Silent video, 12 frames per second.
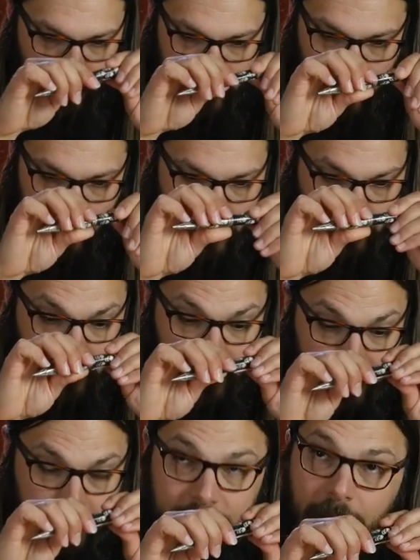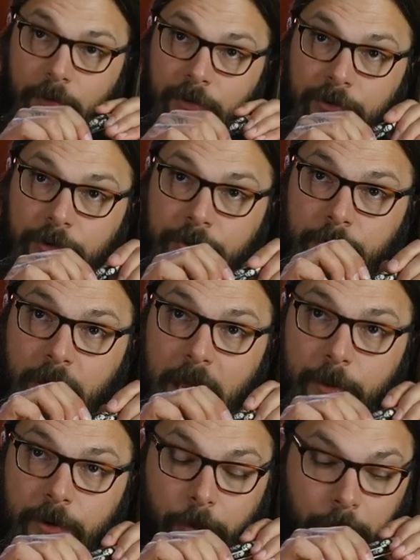we go completely down the cereal
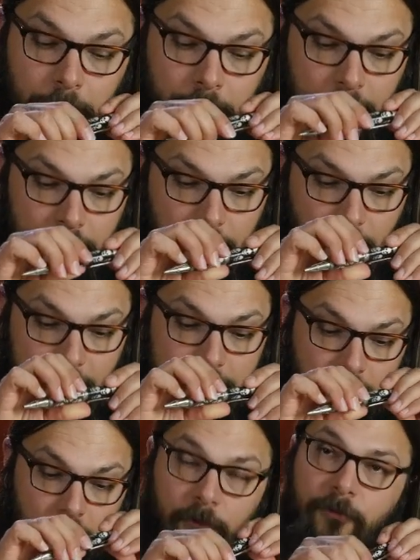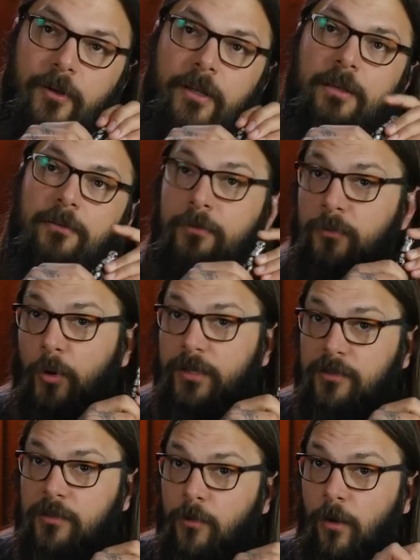rabbit hole, I'd love for you to give a
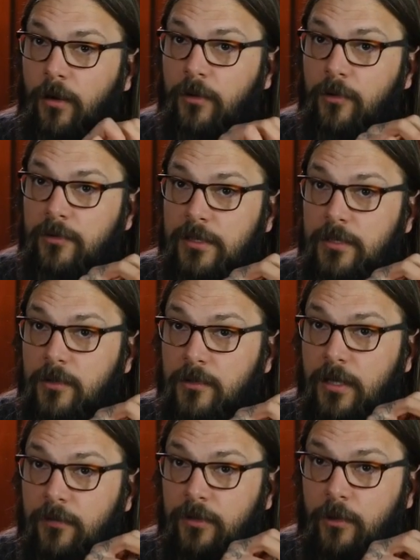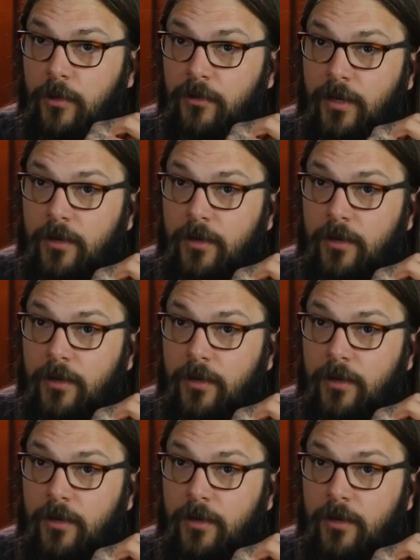voice to our Acoustic Tuesday viewers.